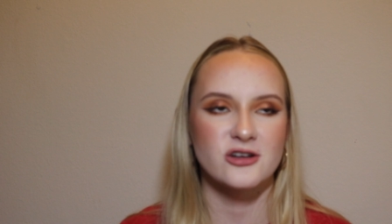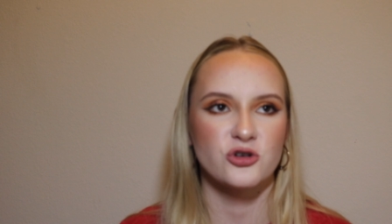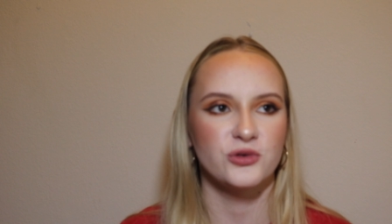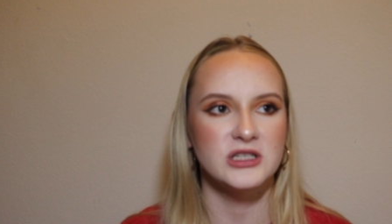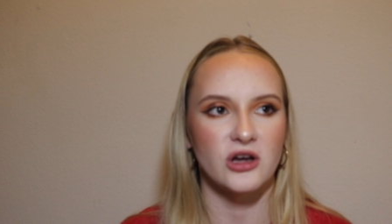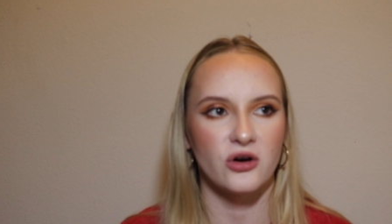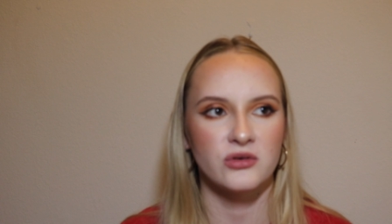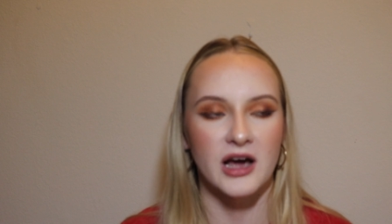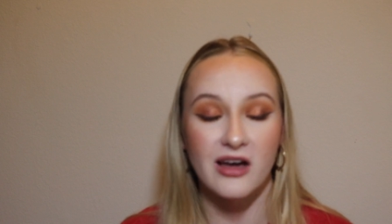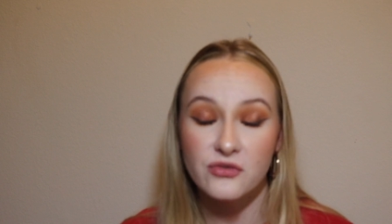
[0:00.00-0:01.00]
I truly
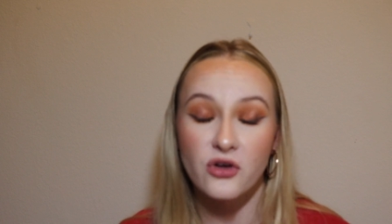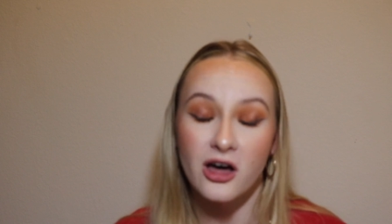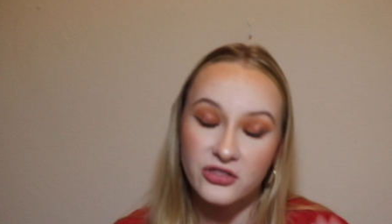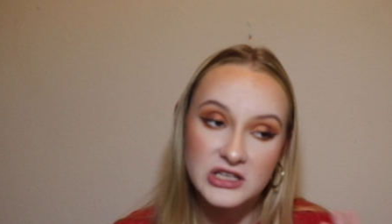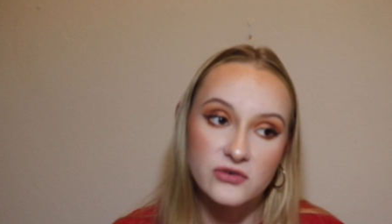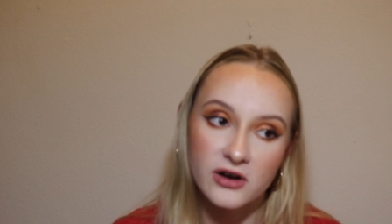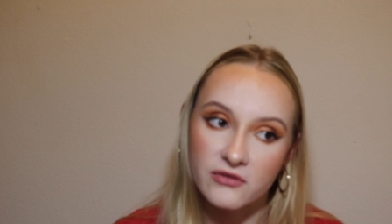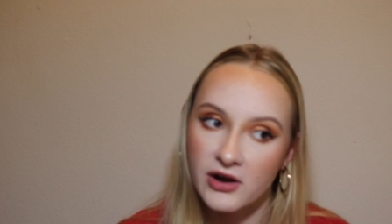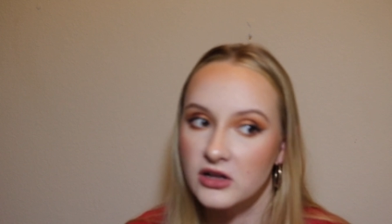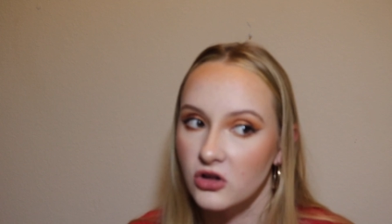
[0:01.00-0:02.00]
don't. I've thought this for
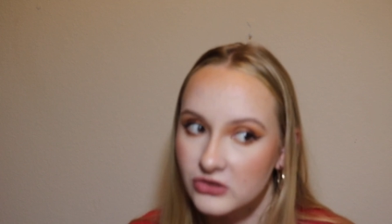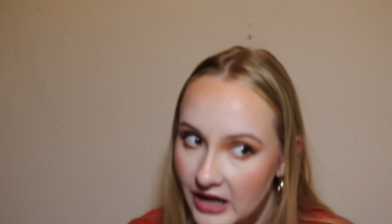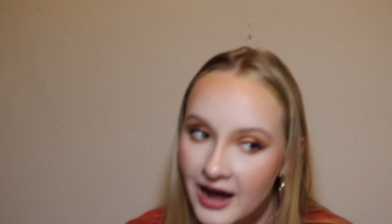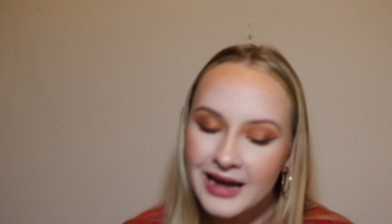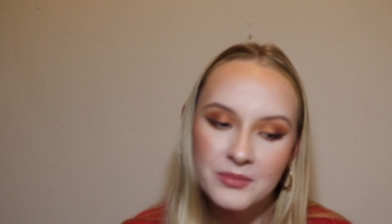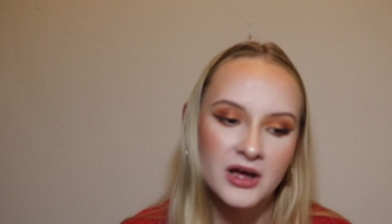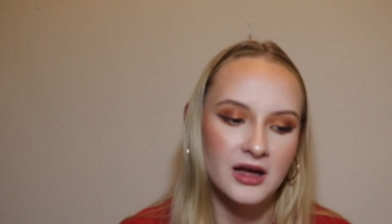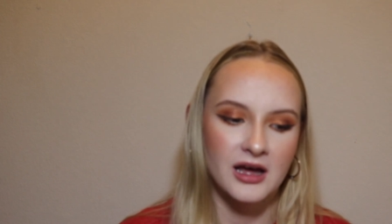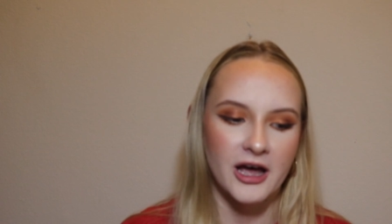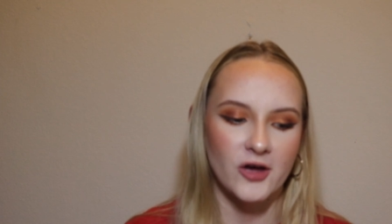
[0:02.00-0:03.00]
a very long time.
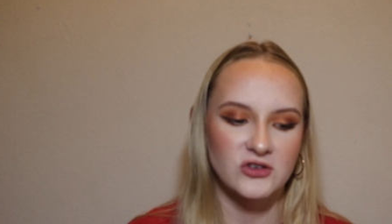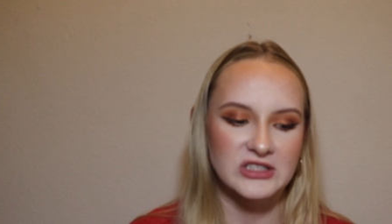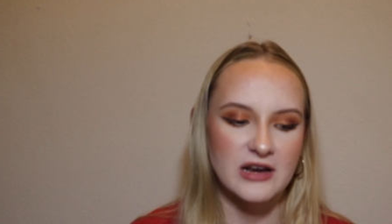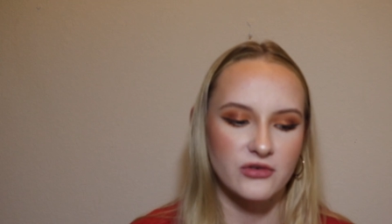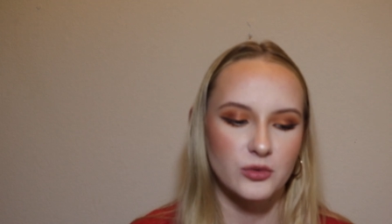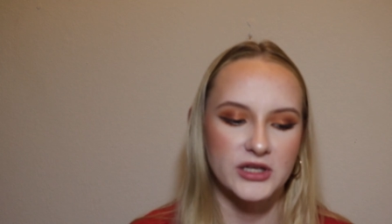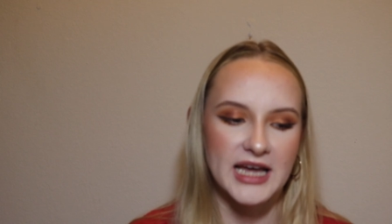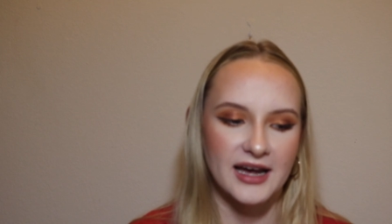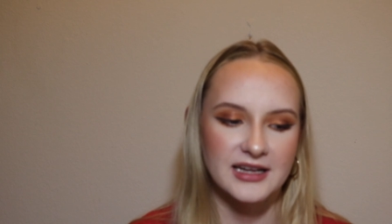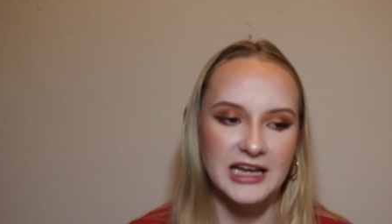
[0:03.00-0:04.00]
I just never really
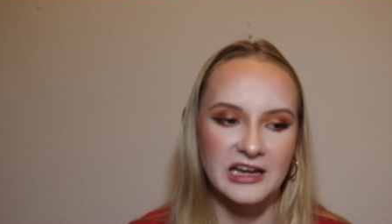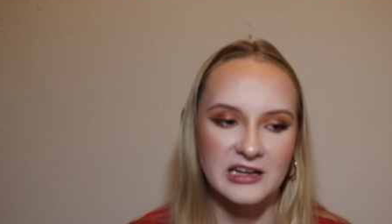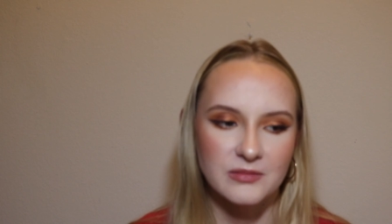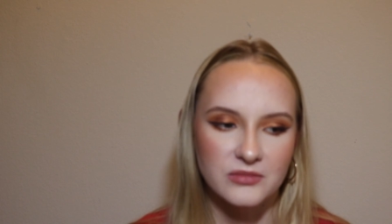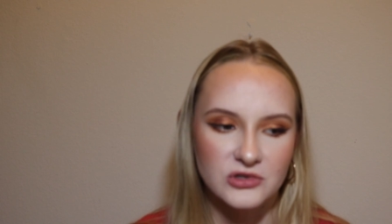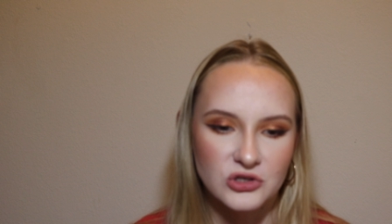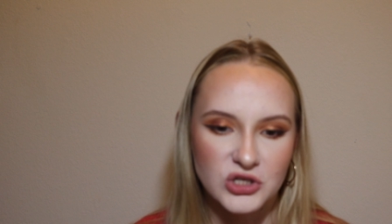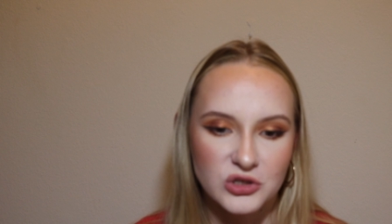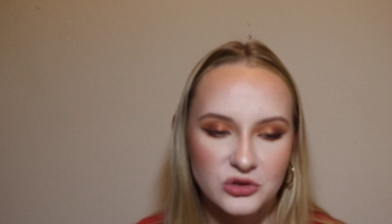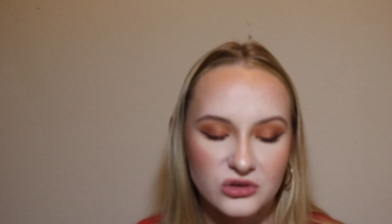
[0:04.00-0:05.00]
had a game
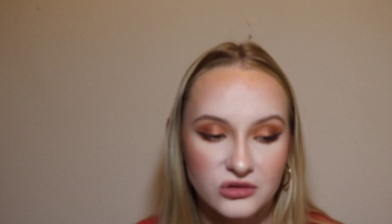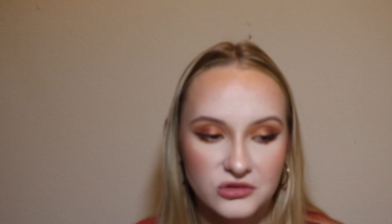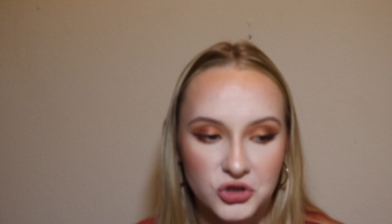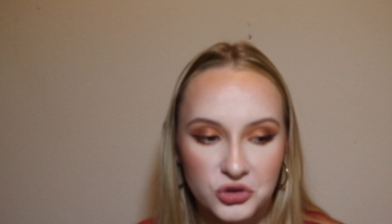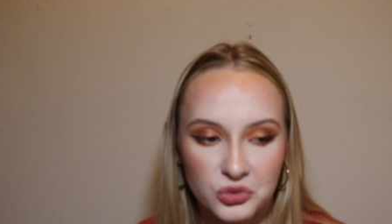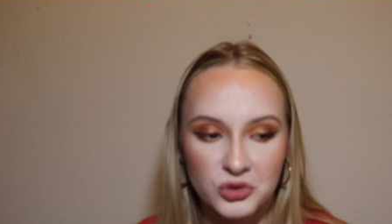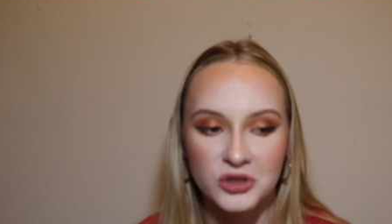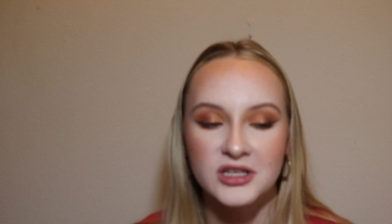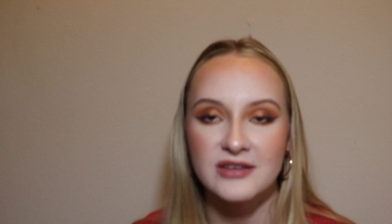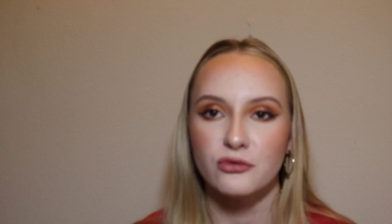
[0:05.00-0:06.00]
to
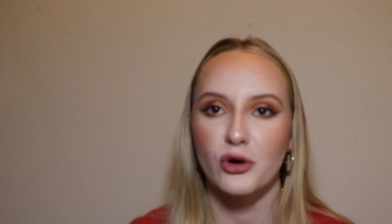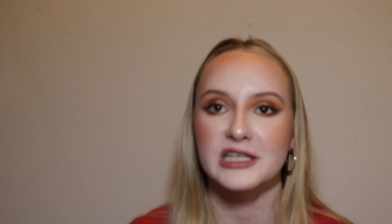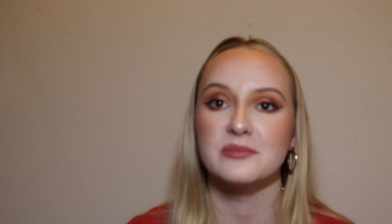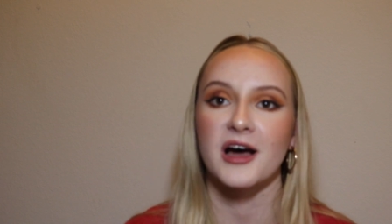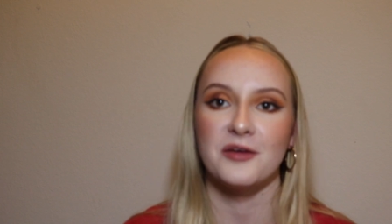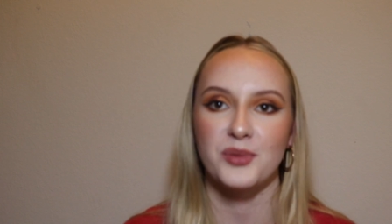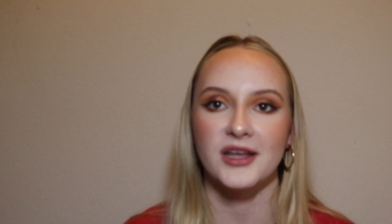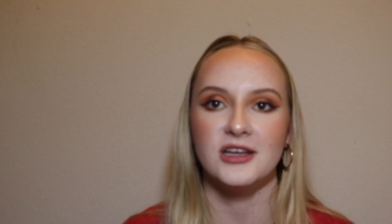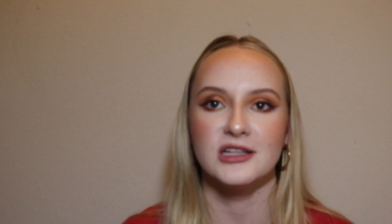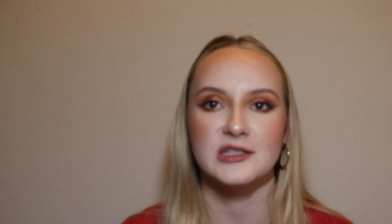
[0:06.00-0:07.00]
truly voice my
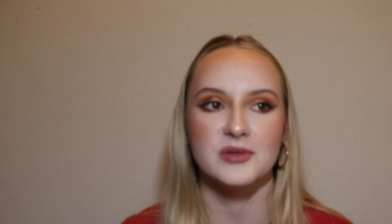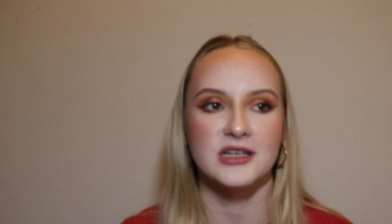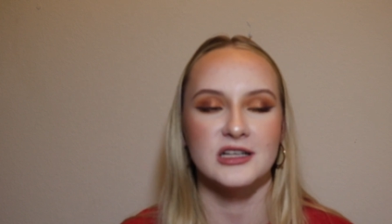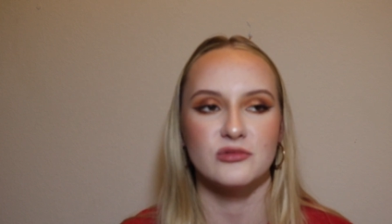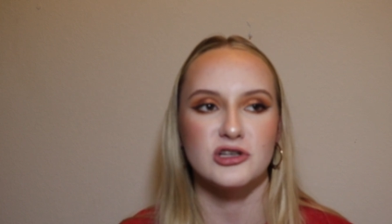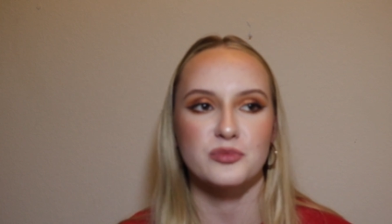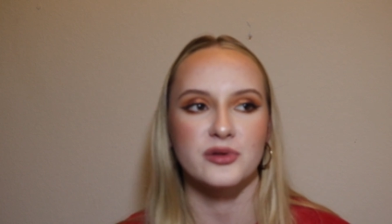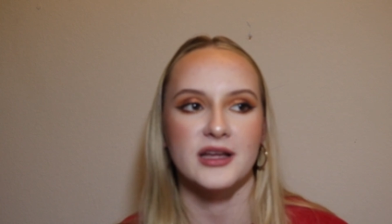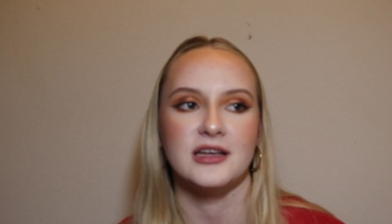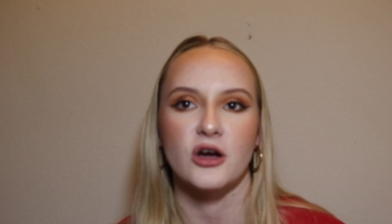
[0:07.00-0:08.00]
opinions, because when you
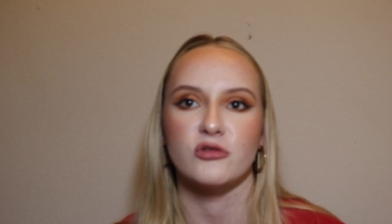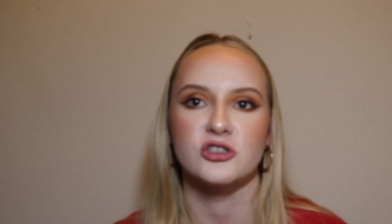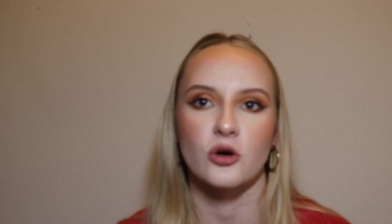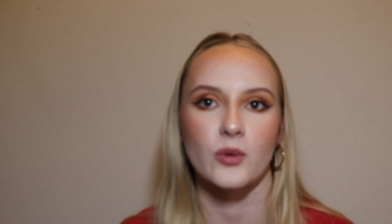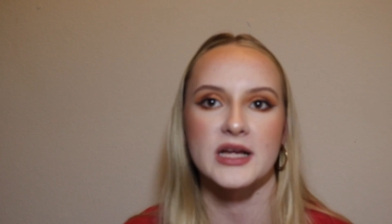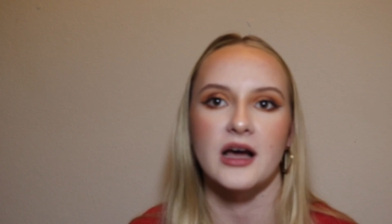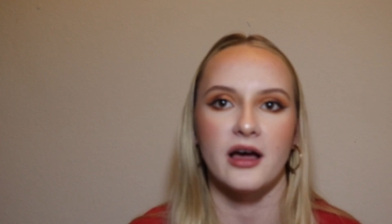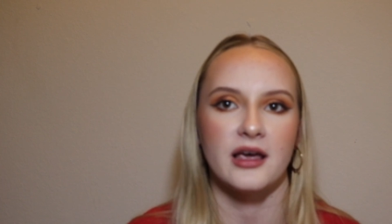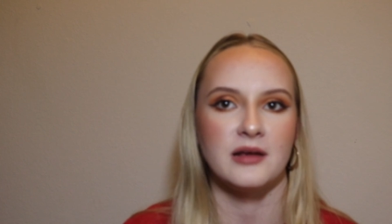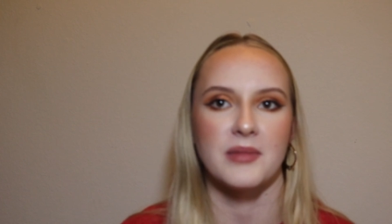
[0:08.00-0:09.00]
play Costa Rica
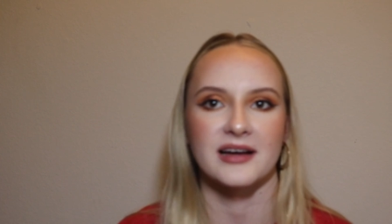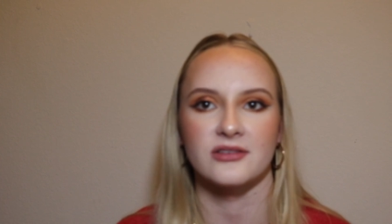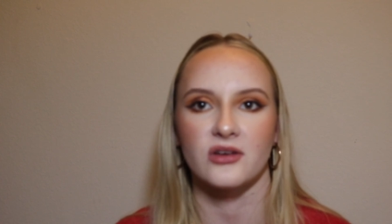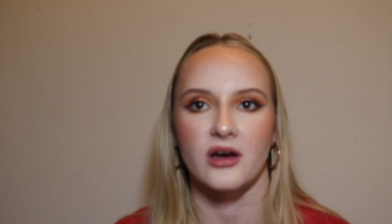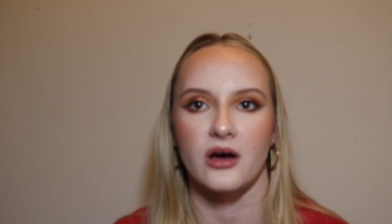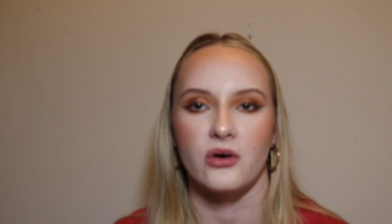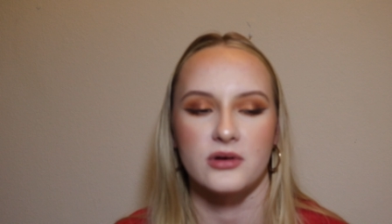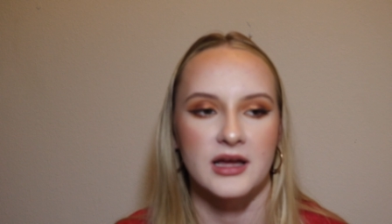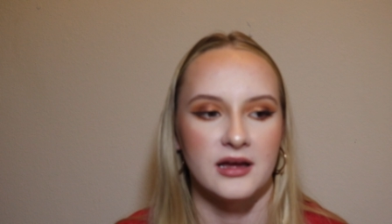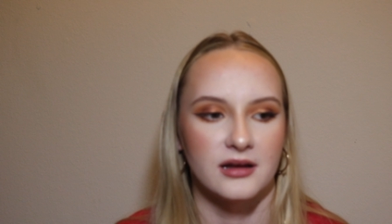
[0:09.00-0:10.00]
and
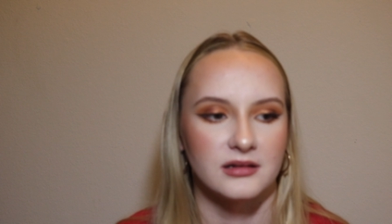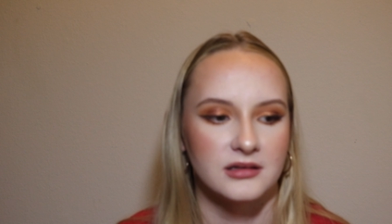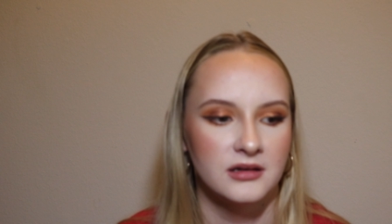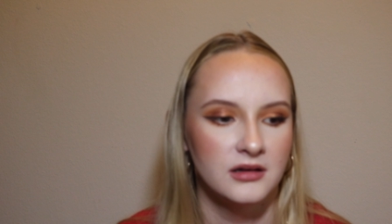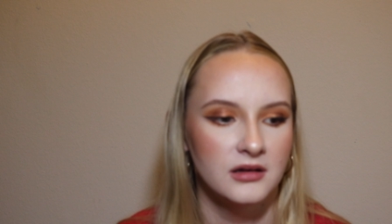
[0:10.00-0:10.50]
Mexico and